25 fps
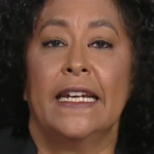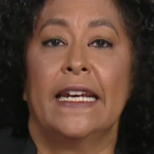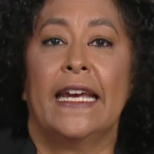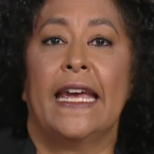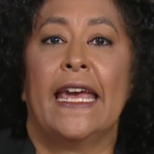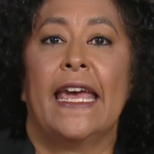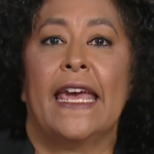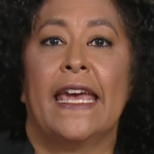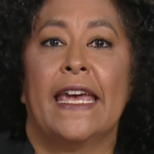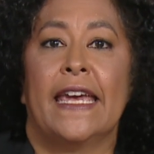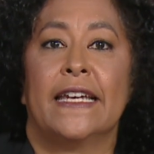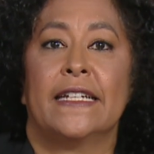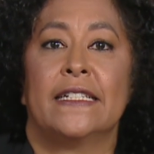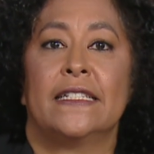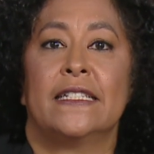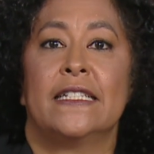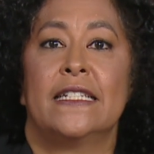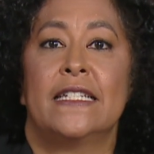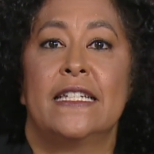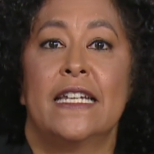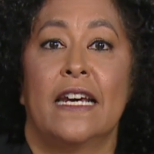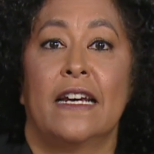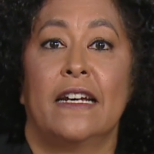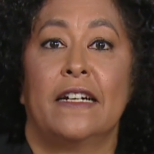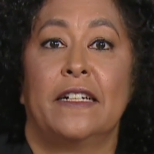and,
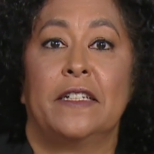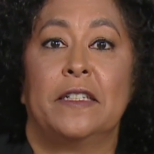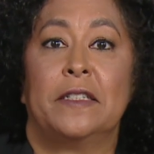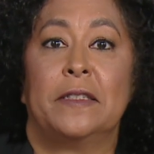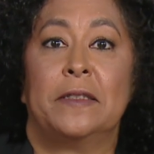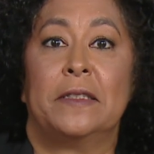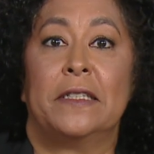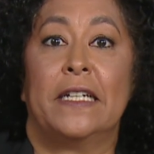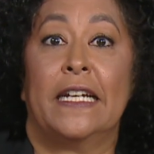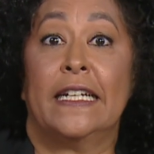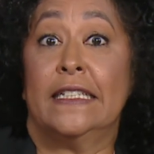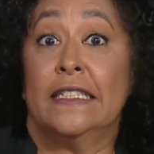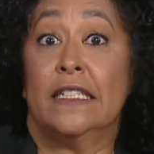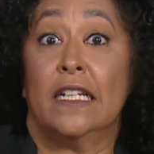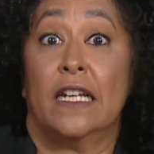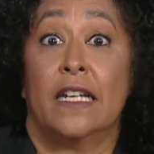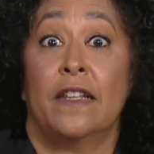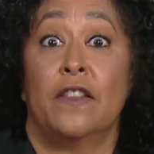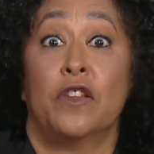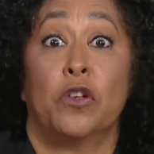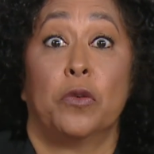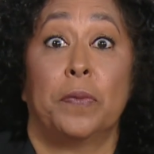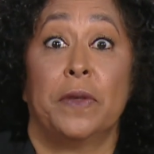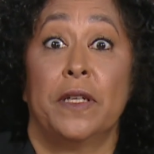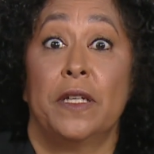uh, and and
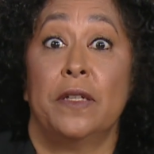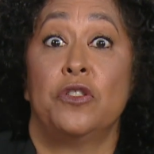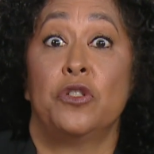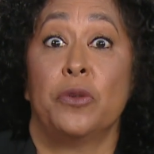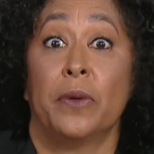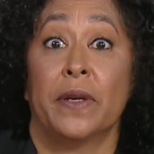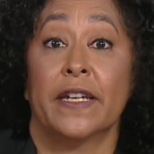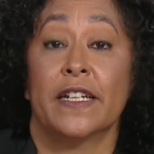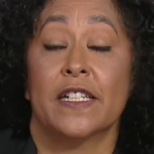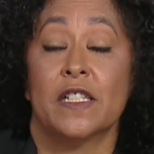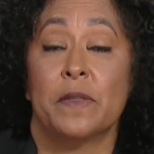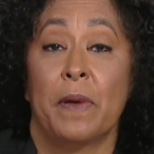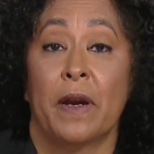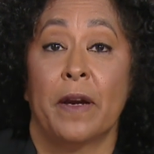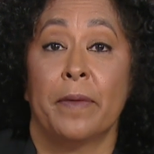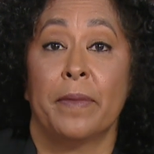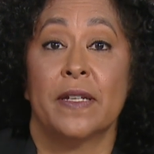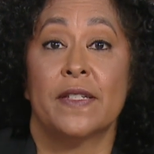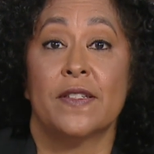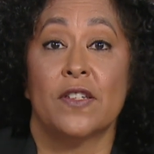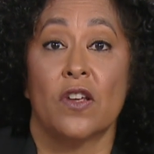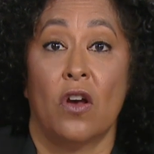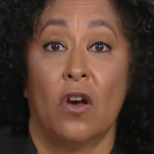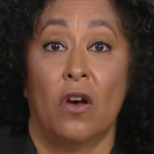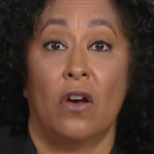they'll be doing
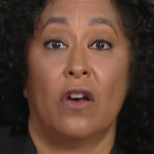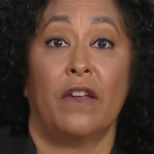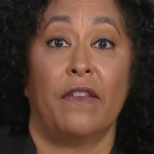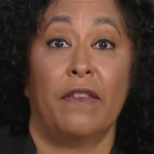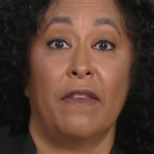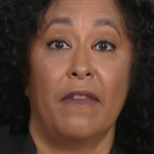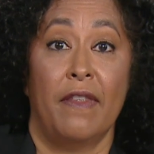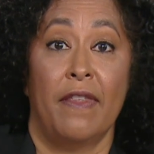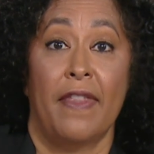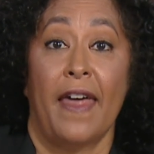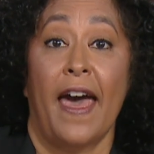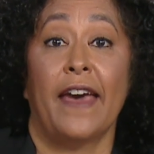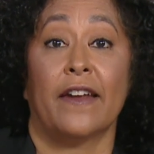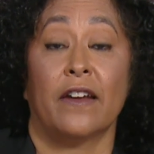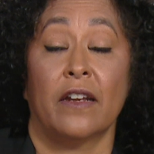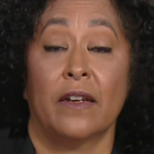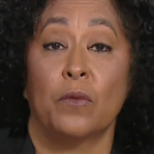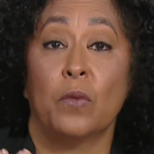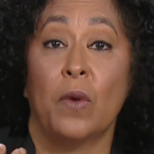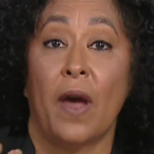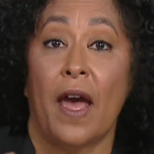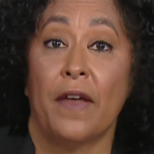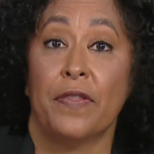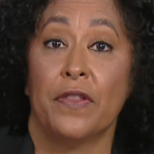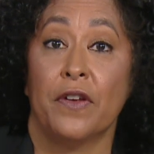experiments on that and
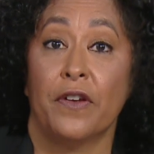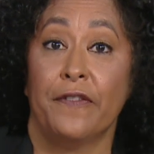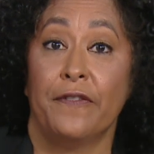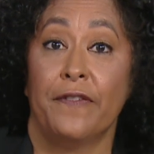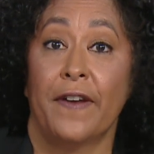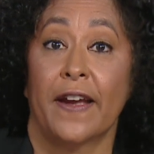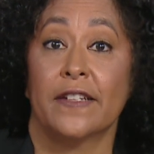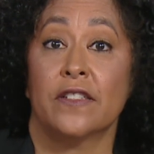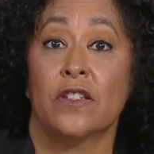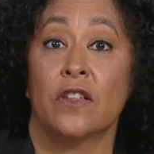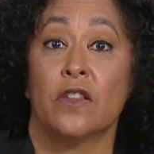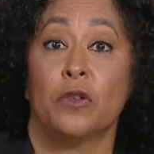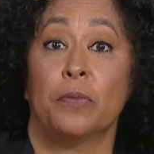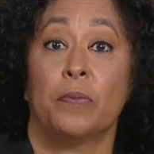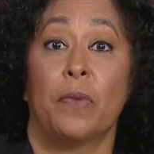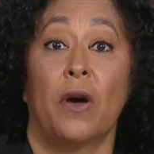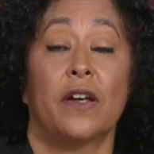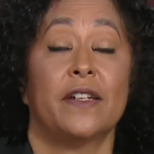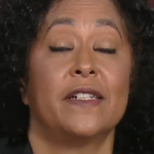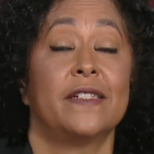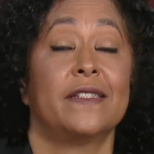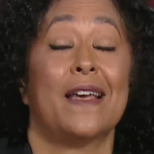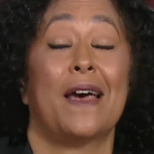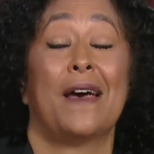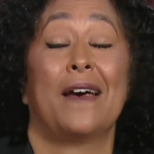the effects on their
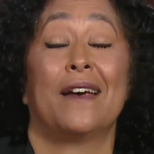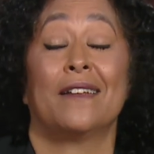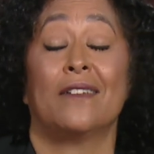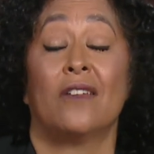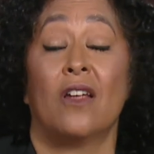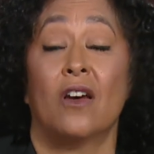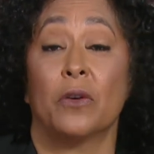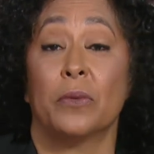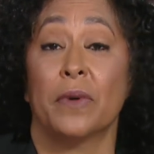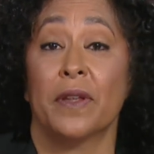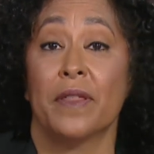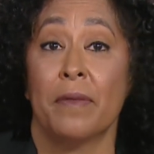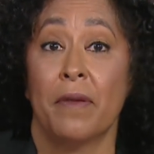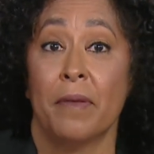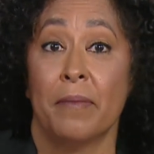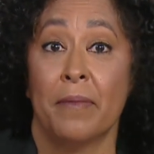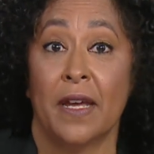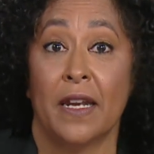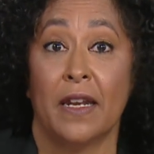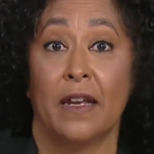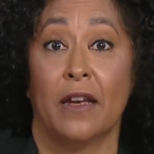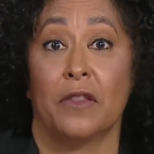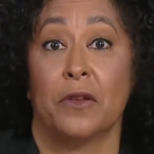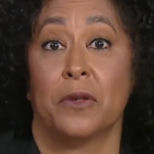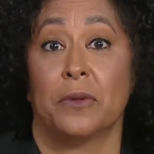bodies, along with
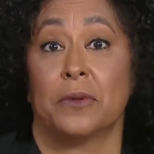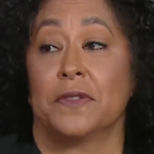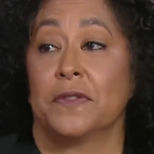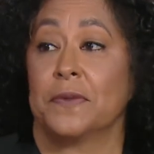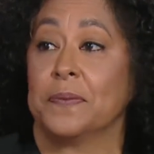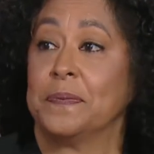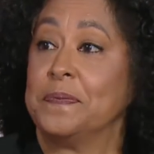many others.